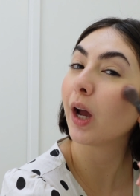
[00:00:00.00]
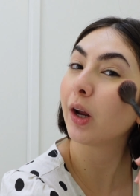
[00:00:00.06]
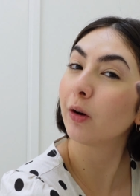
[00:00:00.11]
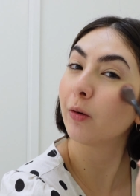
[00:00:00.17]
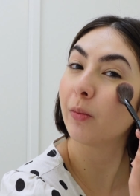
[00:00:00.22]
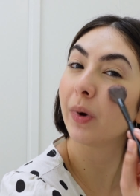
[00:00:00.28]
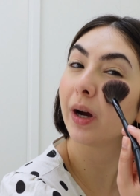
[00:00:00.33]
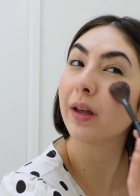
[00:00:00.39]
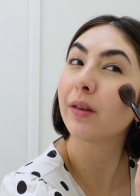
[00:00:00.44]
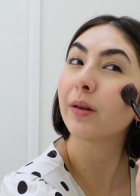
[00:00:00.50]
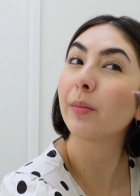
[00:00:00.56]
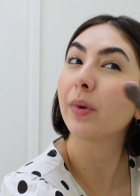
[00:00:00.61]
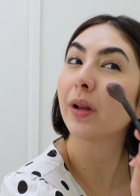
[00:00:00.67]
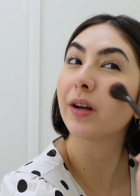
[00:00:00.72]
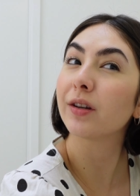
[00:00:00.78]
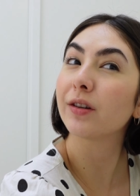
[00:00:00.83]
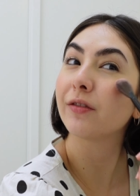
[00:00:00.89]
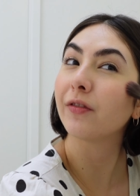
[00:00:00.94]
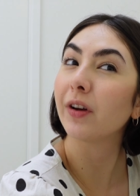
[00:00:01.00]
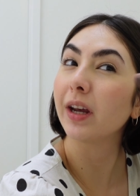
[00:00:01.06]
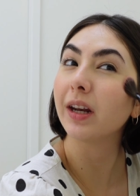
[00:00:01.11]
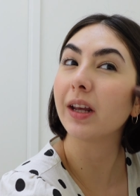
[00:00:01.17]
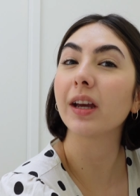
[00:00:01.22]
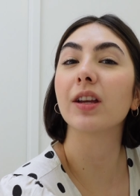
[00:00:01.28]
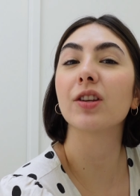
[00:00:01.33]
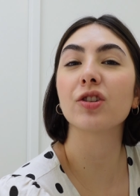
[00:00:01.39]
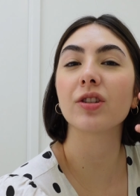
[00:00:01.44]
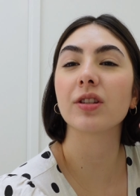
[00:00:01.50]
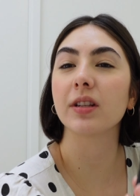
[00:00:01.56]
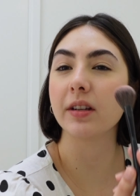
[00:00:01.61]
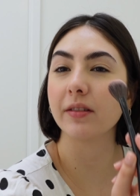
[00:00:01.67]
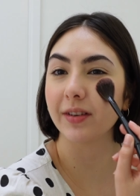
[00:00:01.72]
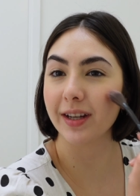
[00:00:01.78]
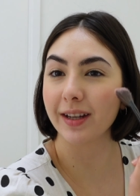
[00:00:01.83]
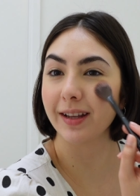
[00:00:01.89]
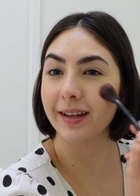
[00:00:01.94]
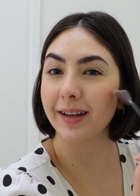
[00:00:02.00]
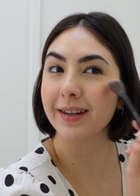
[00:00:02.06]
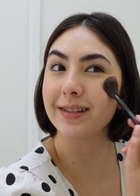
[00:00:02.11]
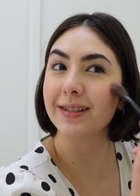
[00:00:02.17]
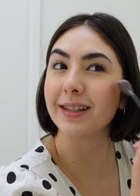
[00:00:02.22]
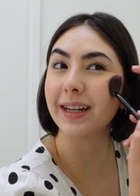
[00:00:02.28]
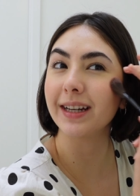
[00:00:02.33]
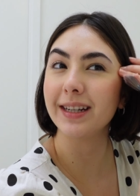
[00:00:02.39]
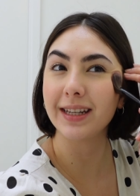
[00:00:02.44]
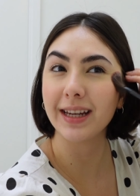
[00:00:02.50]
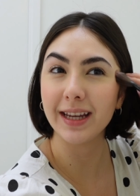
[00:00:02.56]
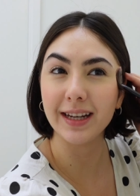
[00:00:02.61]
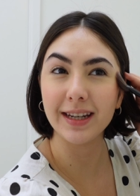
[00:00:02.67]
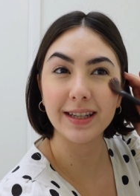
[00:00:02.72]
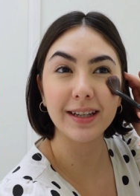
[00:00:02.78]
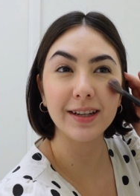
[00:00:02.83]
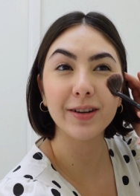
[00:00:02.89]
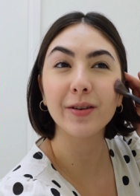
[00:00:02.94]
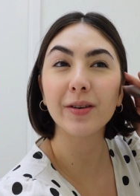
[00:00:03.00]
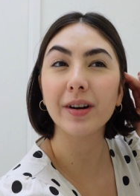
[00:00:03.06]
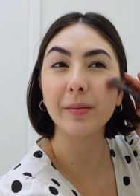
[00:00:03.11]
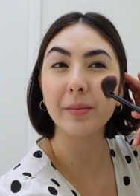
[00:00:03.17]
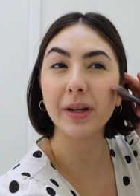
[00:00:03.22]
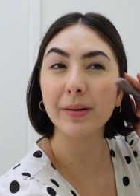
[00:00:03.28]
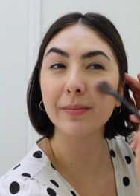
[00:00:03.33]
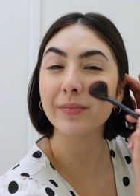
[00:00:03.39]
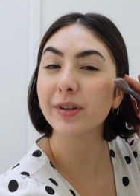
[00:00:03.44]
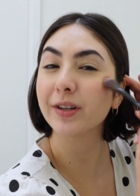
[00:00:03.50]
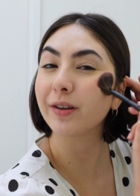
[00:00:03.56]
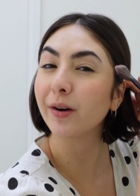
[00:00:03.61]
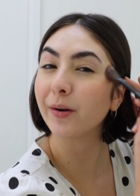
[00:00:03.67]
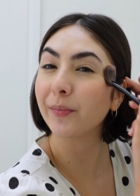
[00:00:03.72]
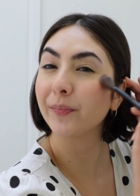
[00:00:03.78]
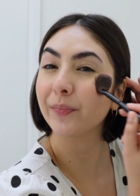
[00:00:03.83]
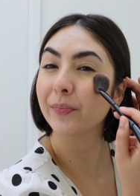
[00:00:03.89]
I don't mind the blush fading and just leaving like a slight tint, you know what I mean? So.